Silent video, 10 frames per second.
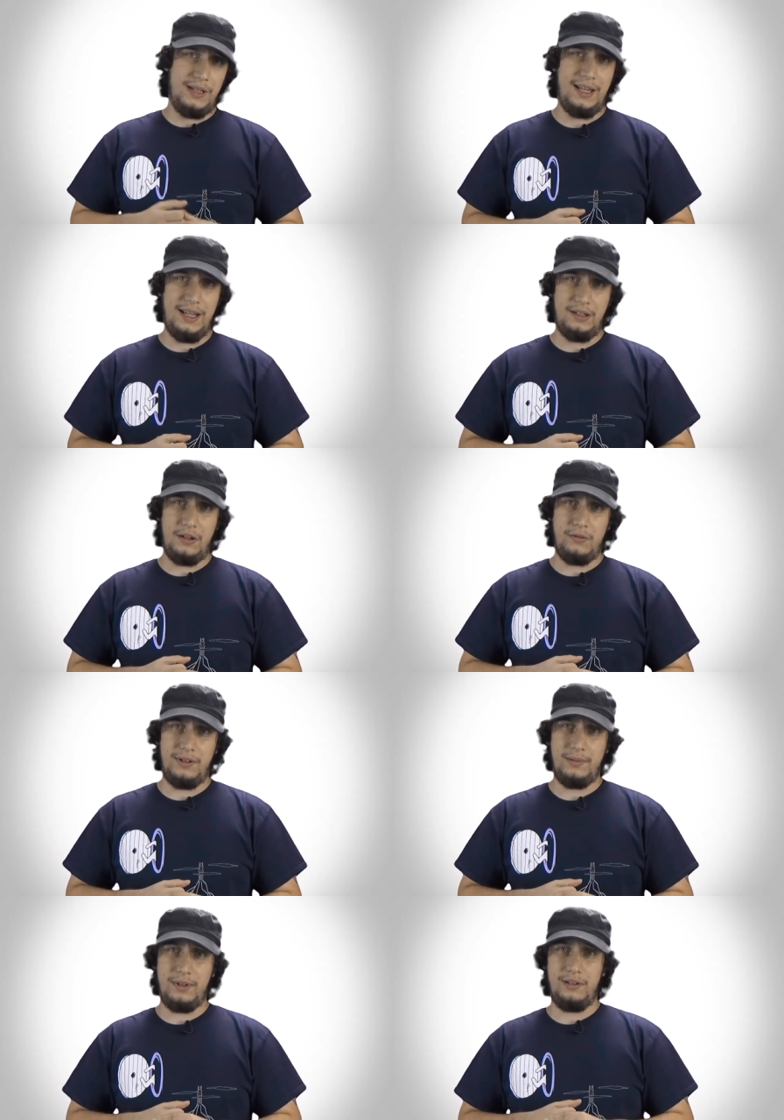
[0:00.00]
Kind of had to go
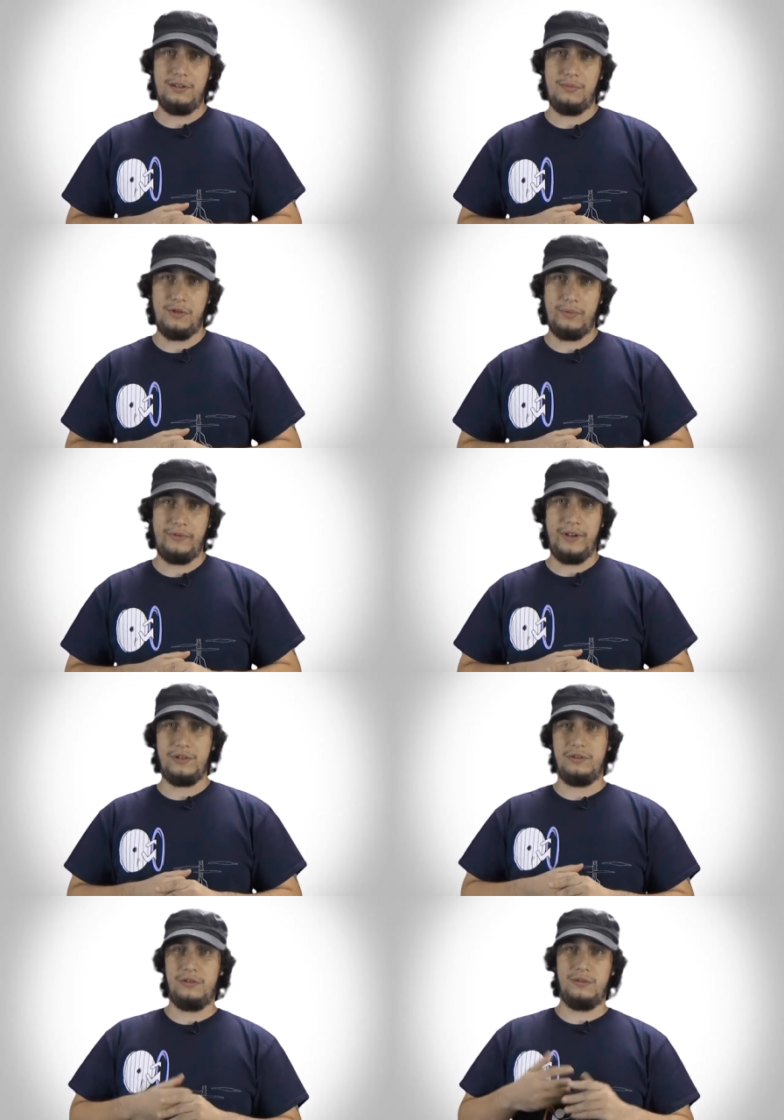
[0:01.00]
with something a little more
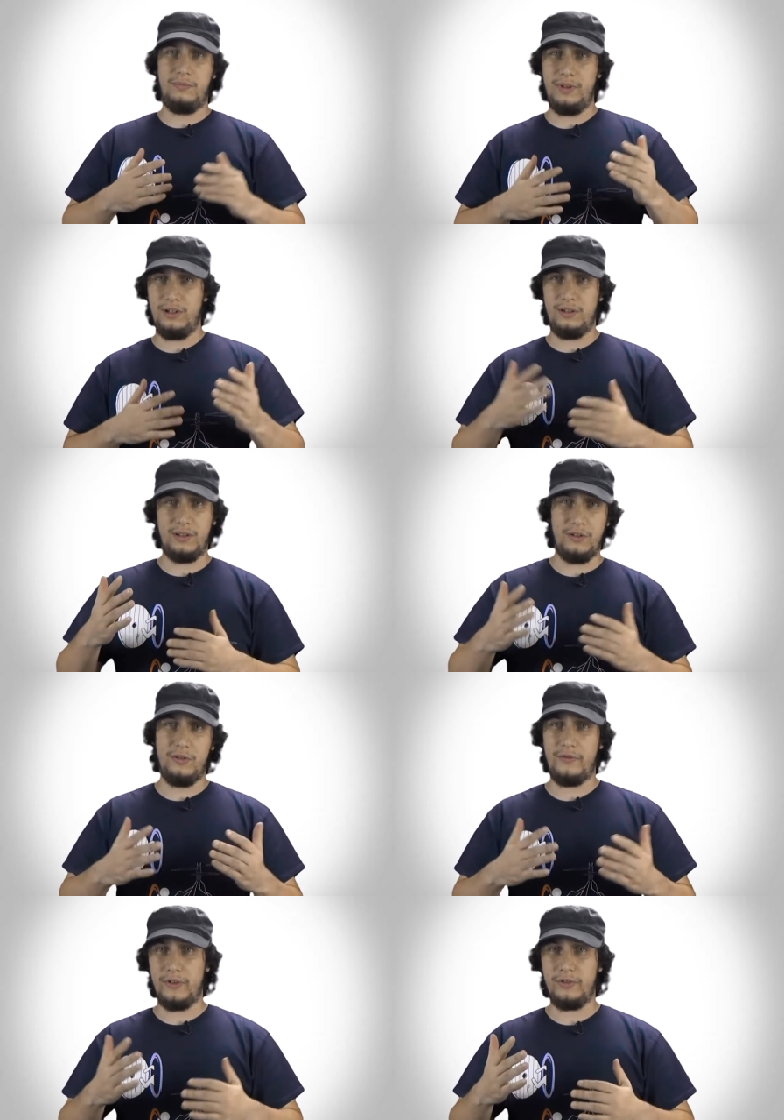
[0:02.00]
professional, better
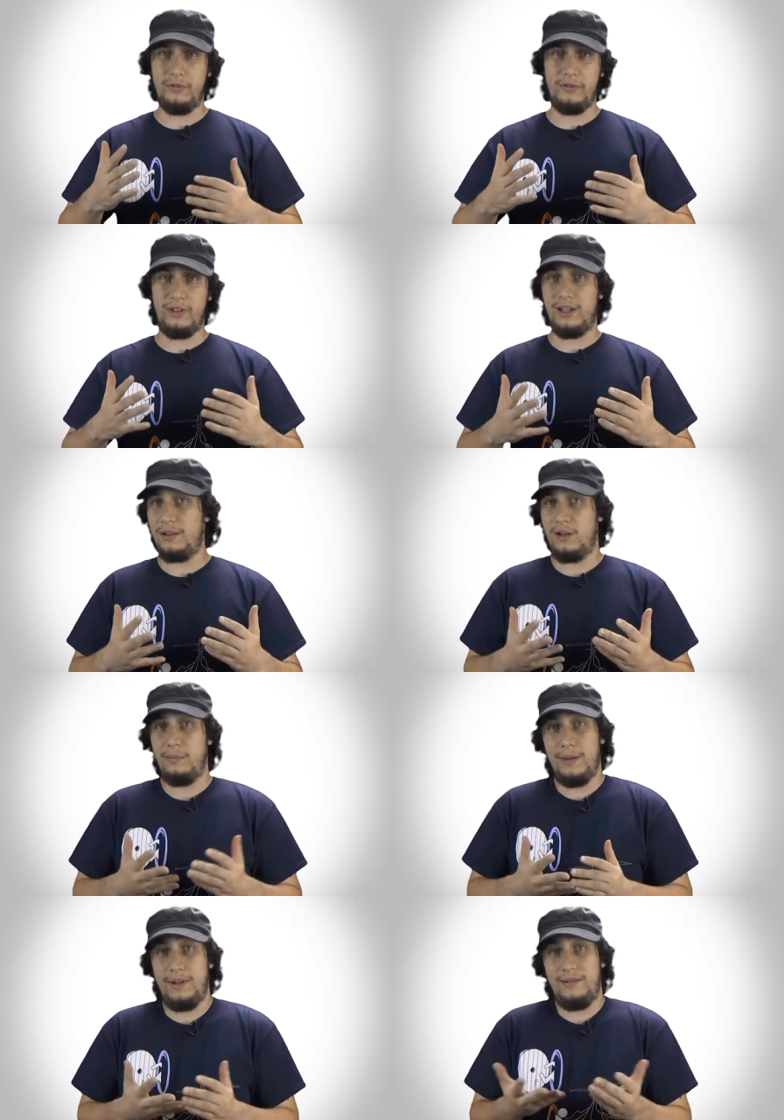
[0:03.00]
universal thing. You know,
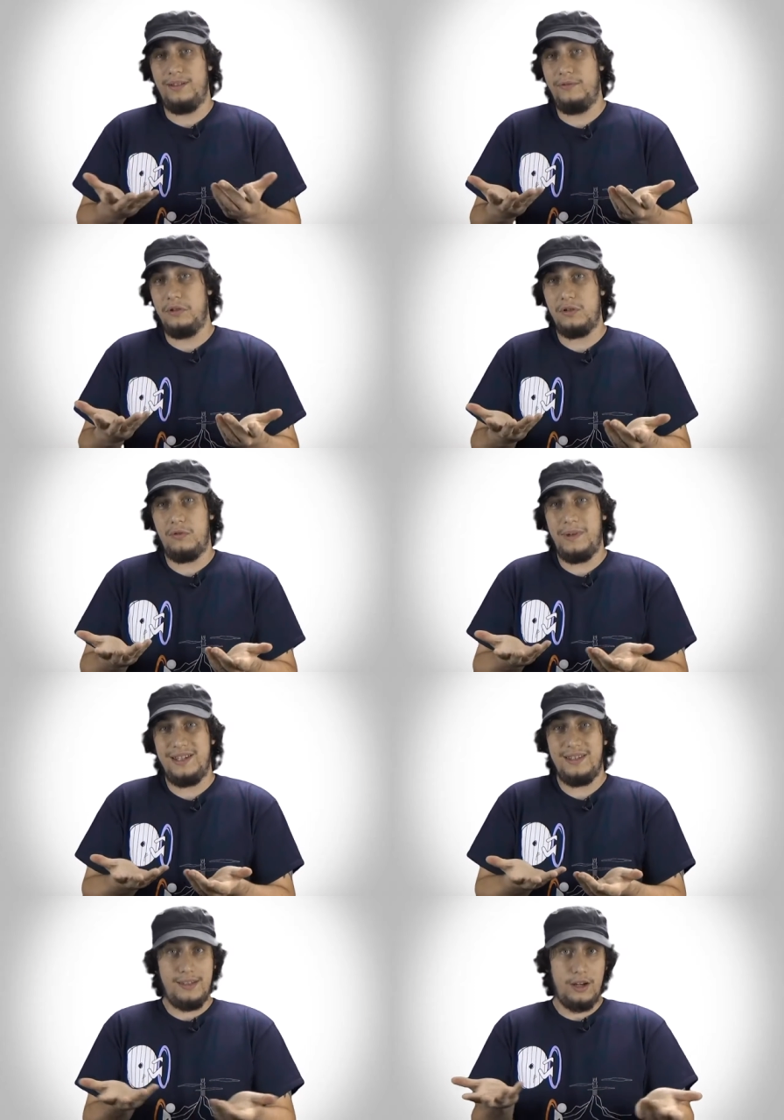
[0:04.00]
maybe in the future we'll
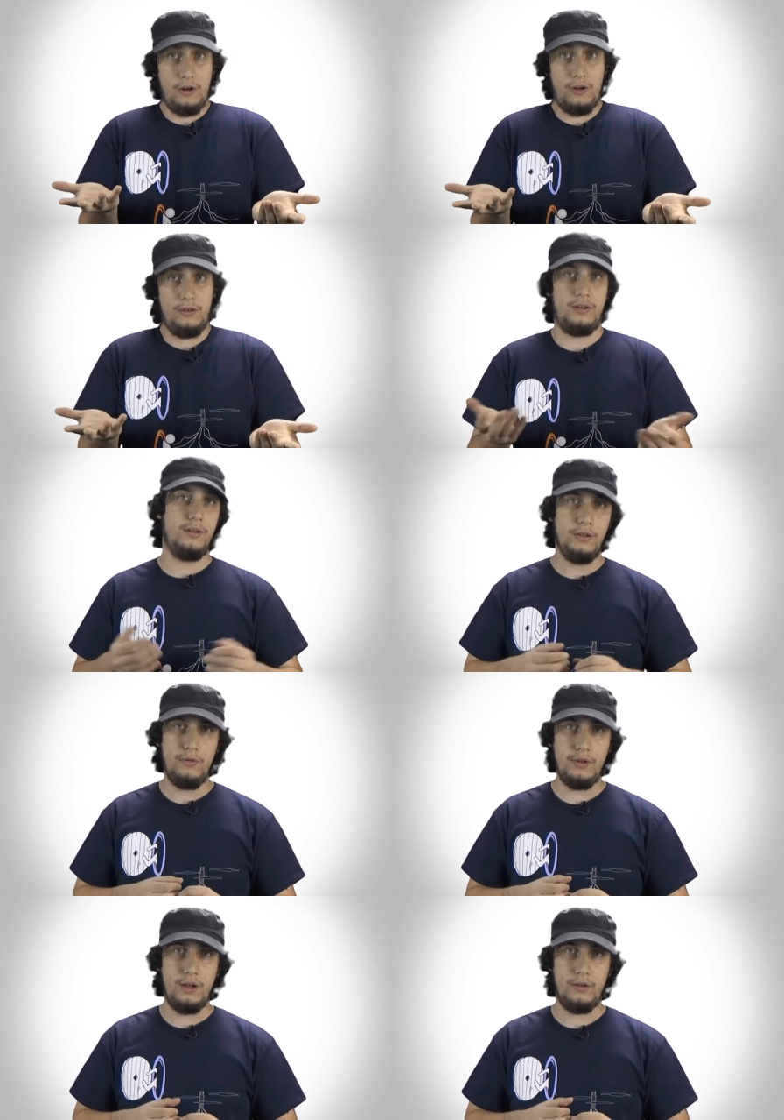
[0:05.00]
make stickers.
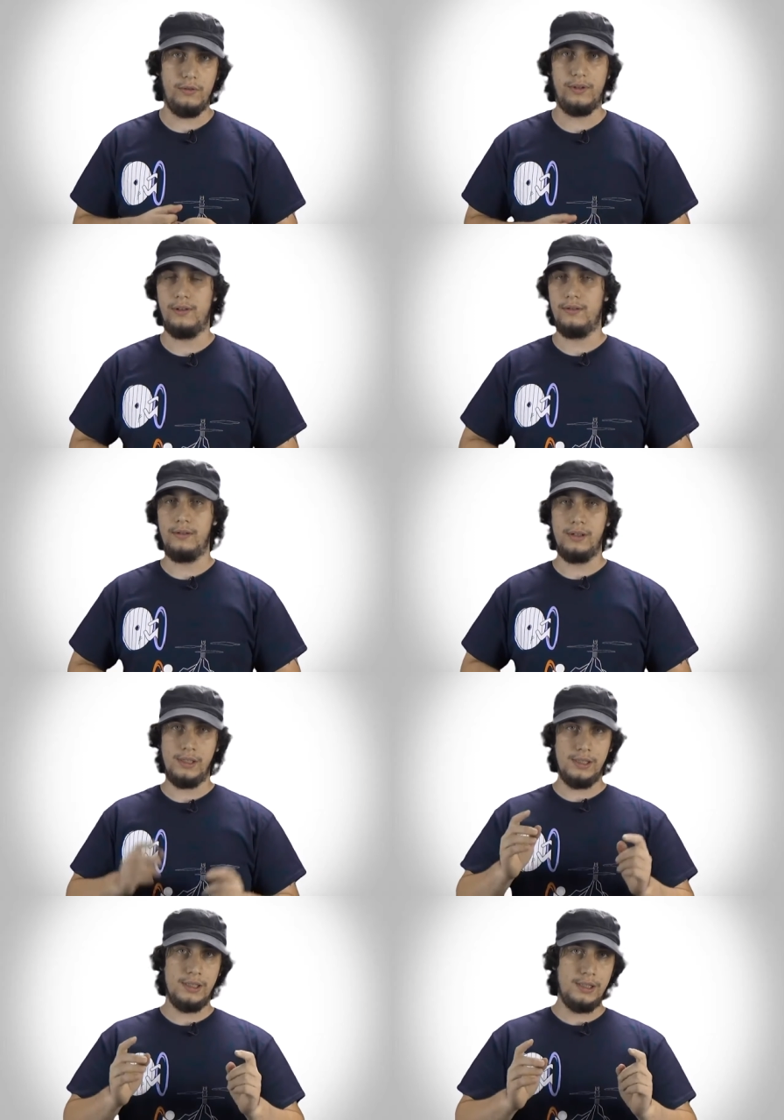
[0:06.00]
Who knows?
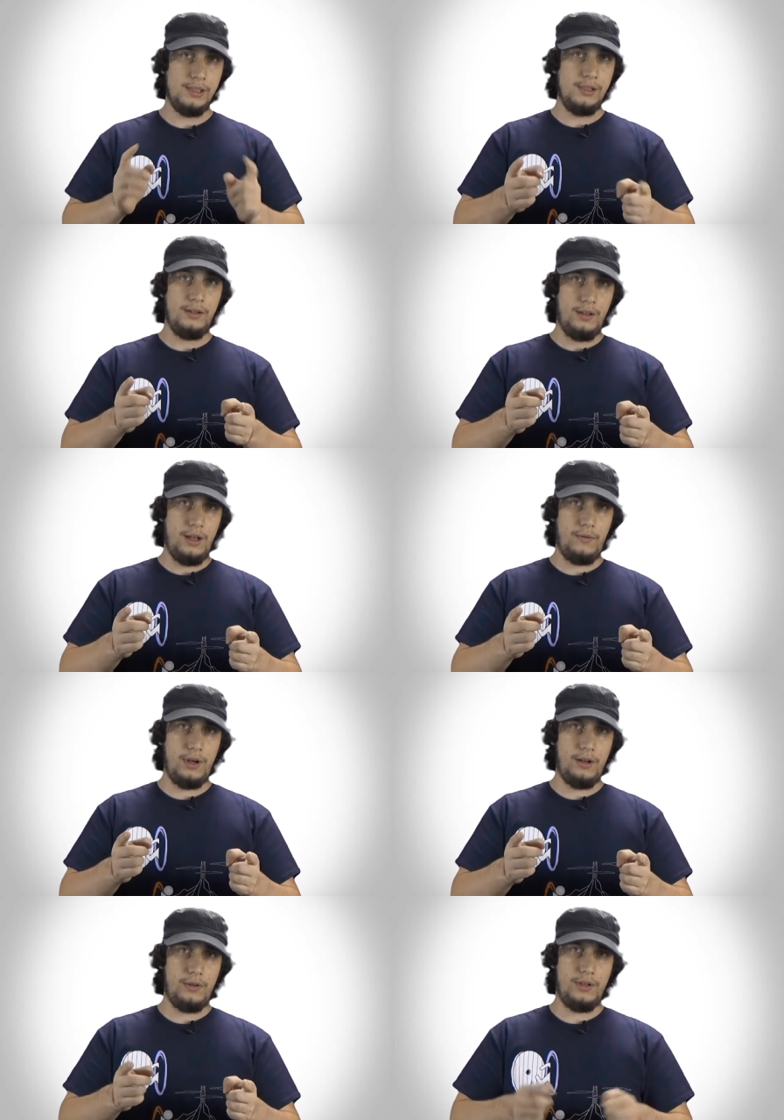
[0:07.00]
I want
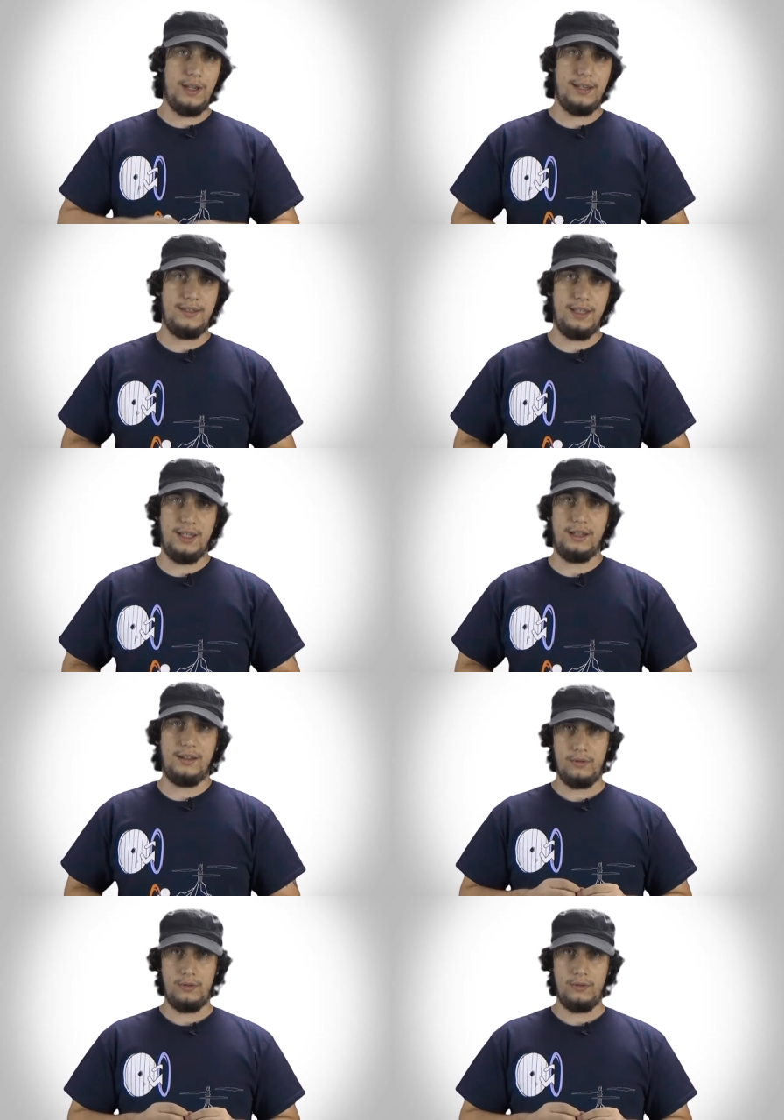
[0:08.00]
to know what you guys think.